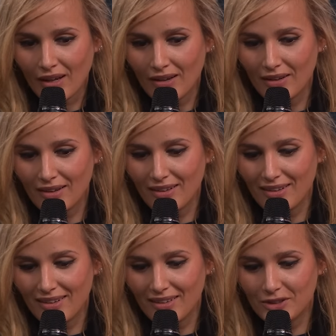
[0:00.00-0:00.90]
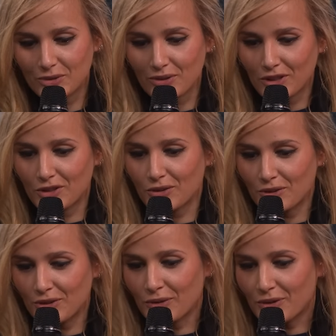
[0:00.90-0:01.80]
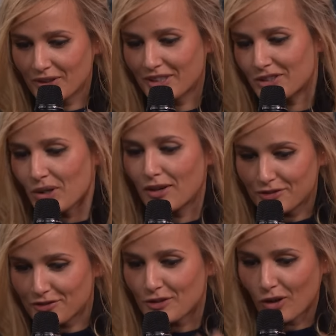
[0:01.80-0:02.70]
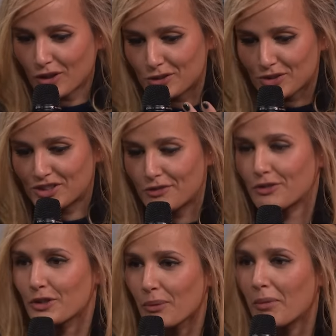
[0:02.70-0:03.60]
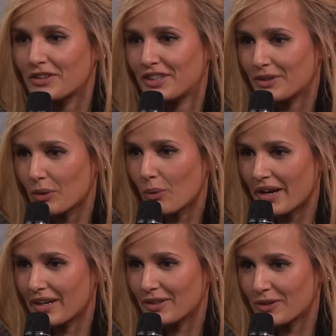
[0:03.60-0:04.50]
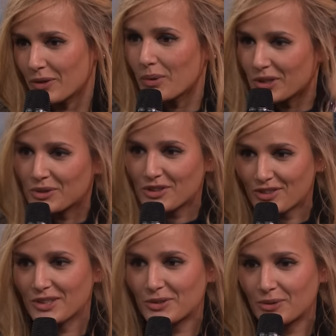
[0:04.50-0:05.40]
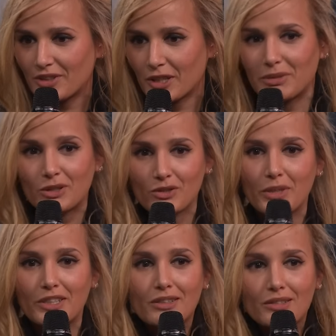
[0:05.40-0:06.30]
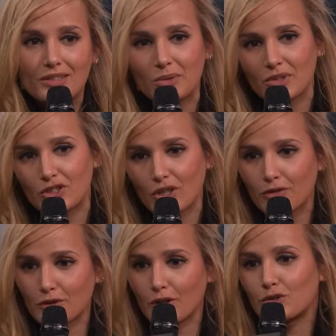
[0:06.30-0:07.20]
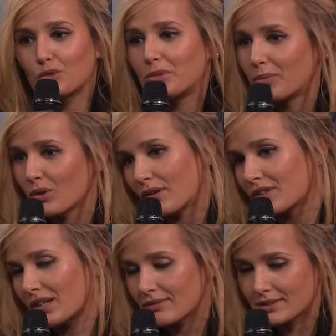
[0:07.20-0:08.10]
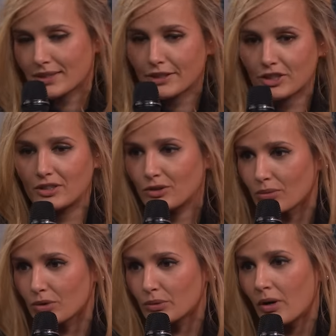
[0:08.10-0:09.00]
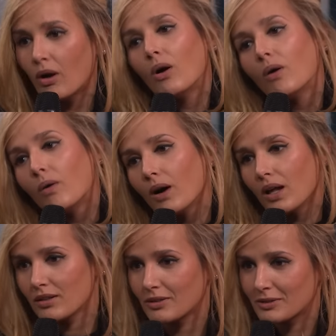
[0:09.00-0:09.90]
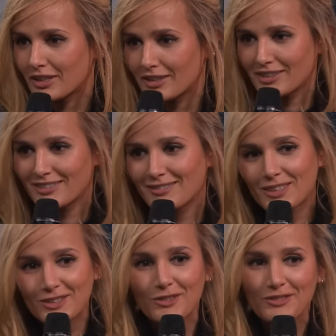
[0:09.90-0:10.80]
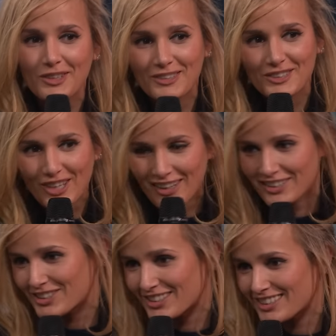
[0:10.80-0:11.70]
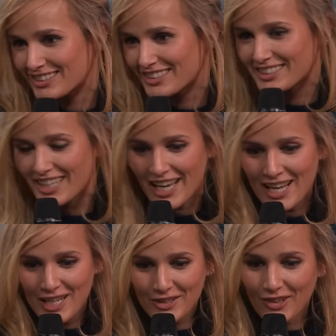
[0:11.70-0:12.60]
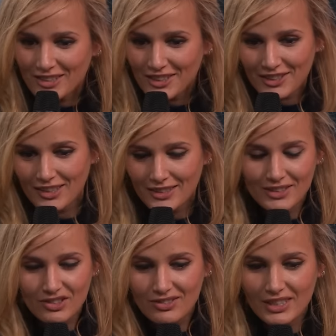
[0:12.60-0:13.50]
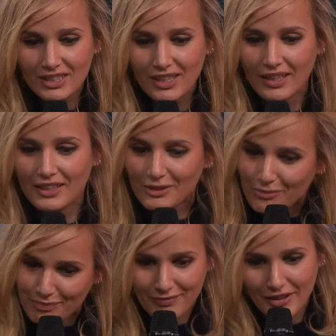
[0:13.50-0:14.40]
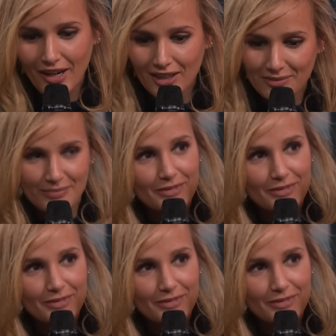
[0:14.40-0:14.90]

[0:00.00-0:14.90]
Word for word: uh, to get you, you know you get to have a lot to see for your money in a way you know when you decide to do that because making a sequence shot for, of two people who have a conversation in a room well okay that's not very challenging is it so i decided to really like yeah